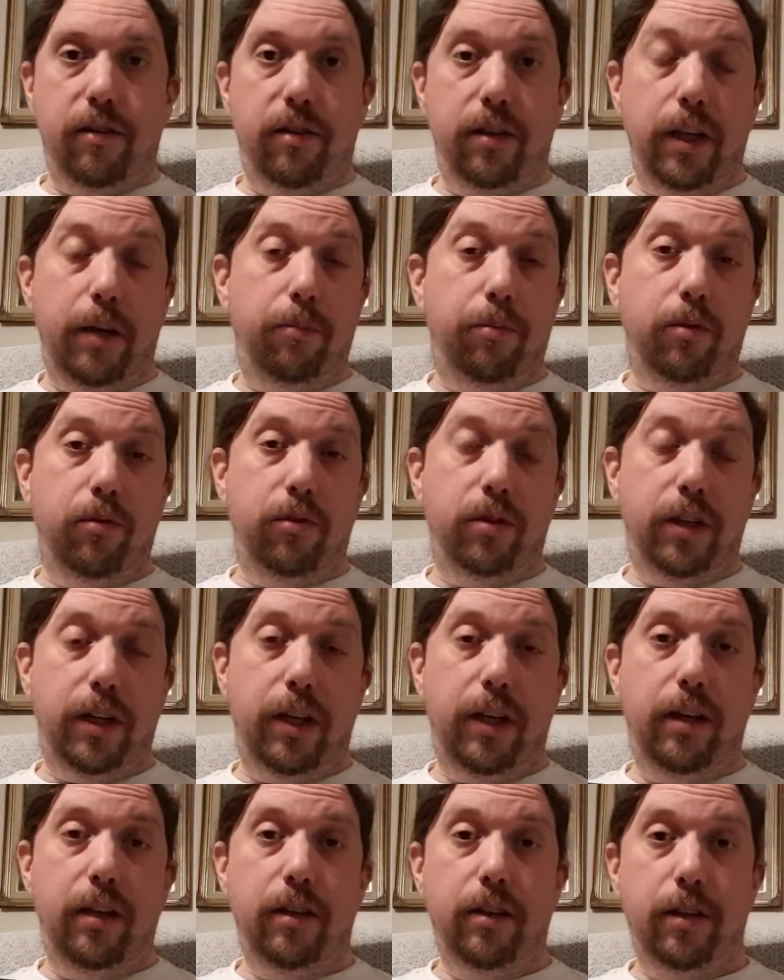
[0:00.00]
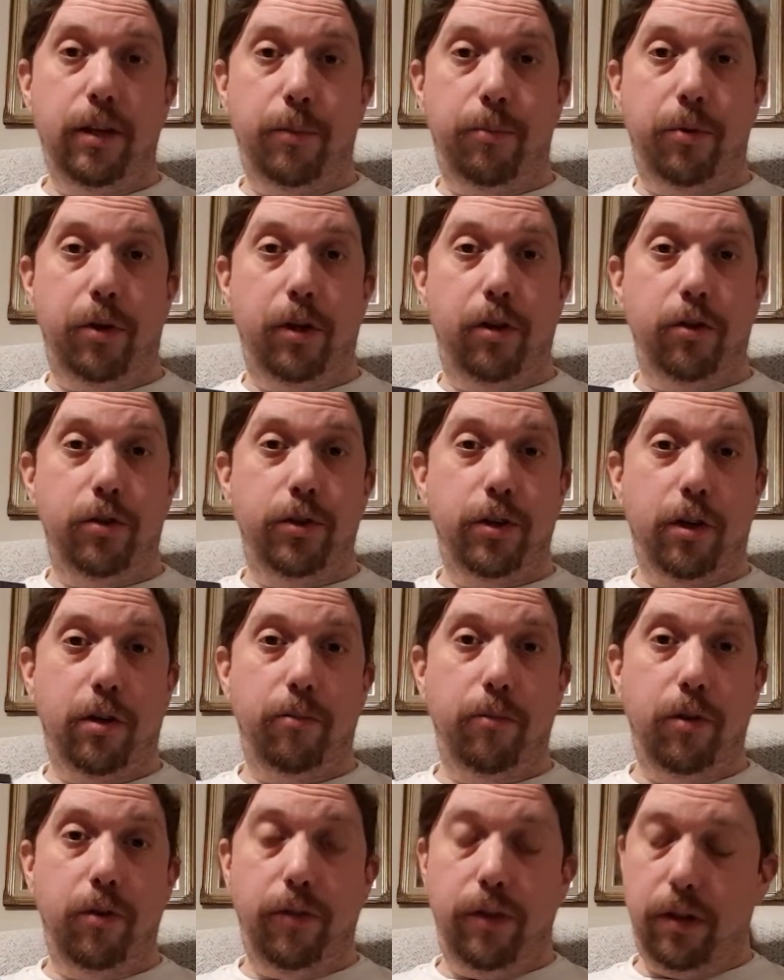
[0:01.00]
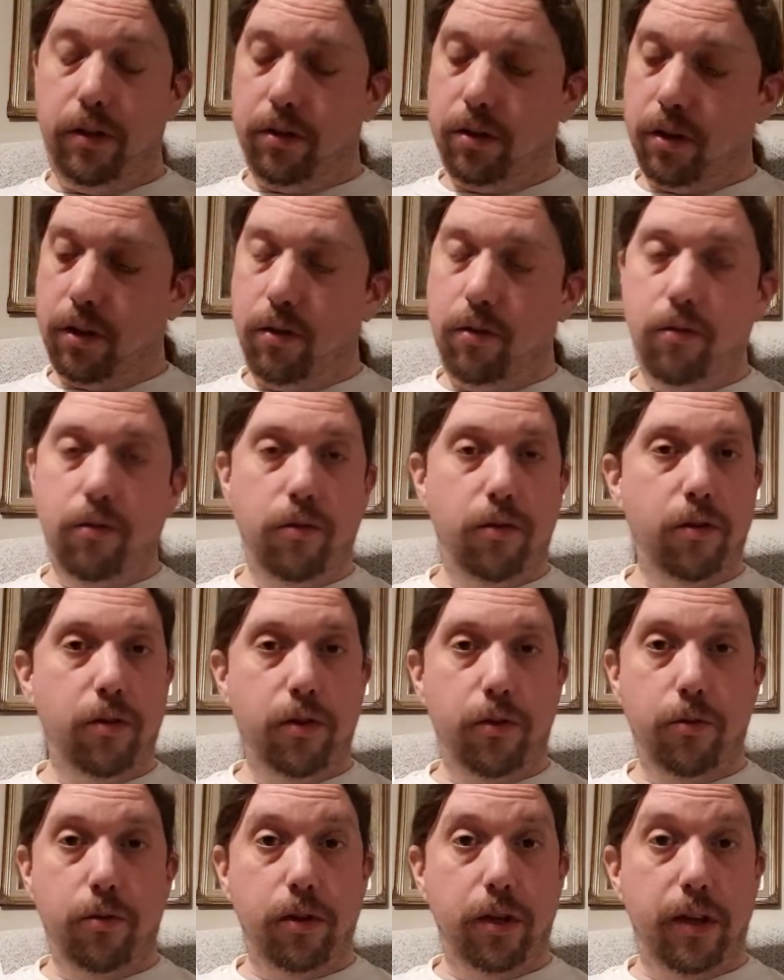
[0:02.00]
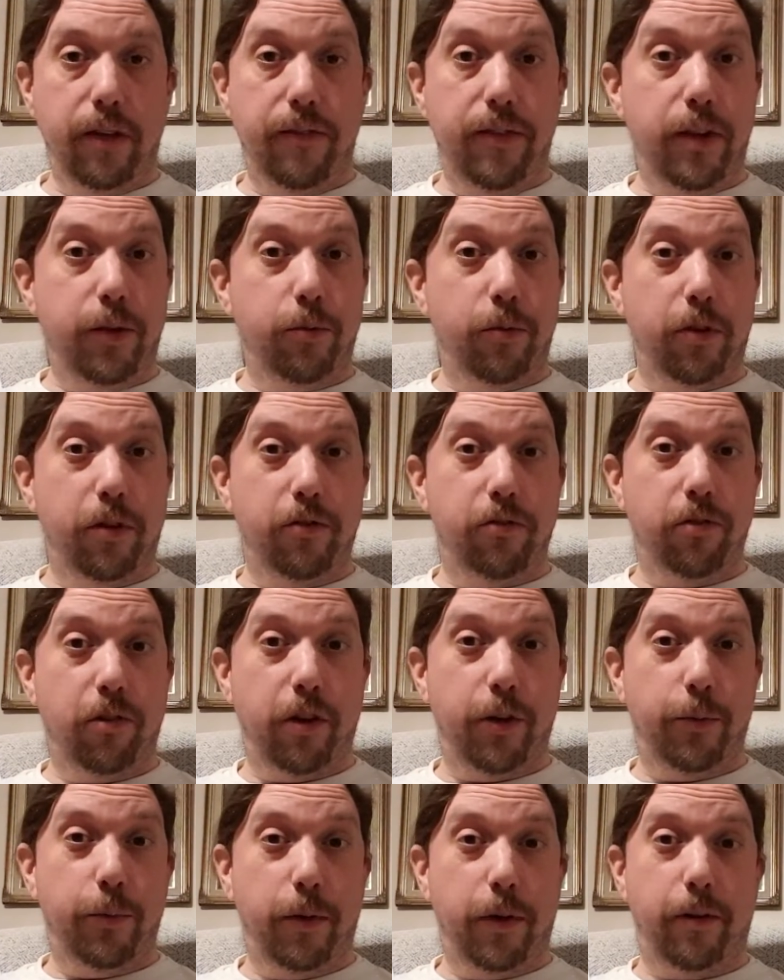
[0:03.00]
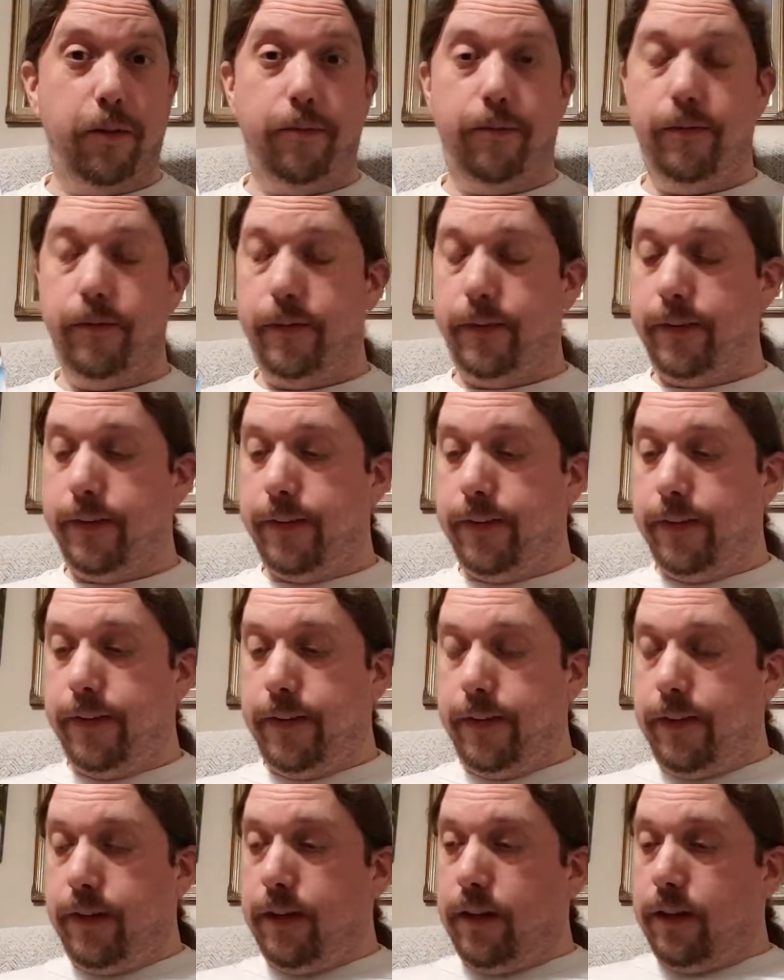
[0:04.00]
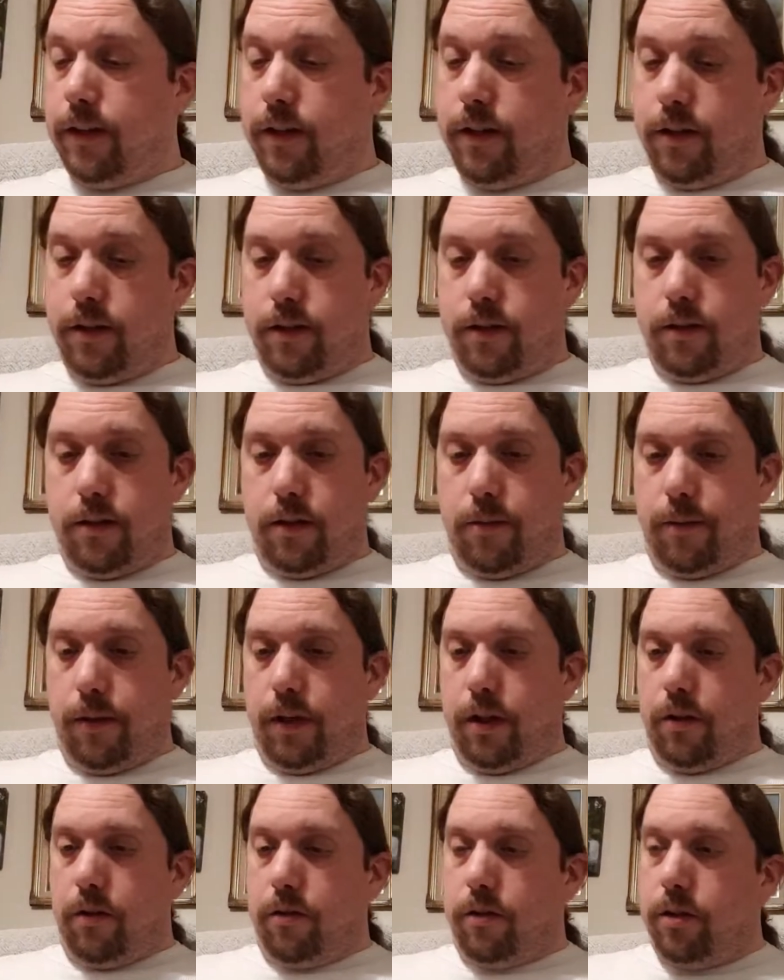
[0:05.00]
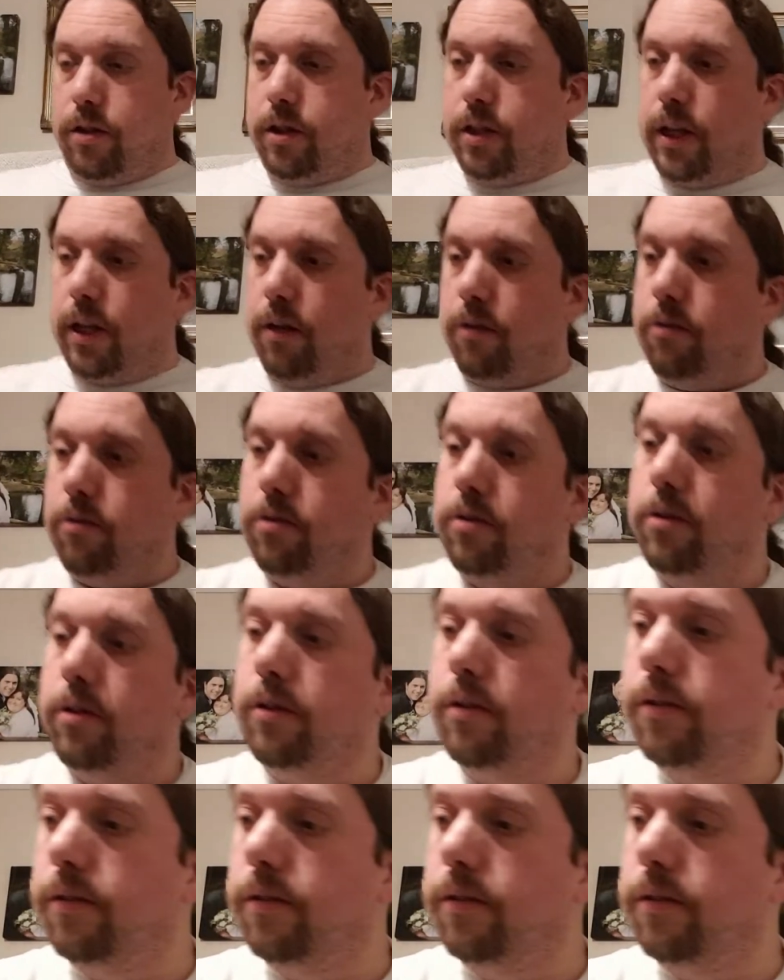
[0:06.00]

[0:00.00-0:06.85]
Deep Blue Sea. They're pretty good shark movies. So I thought I'd give this one a try as well. There we go, The Shallows.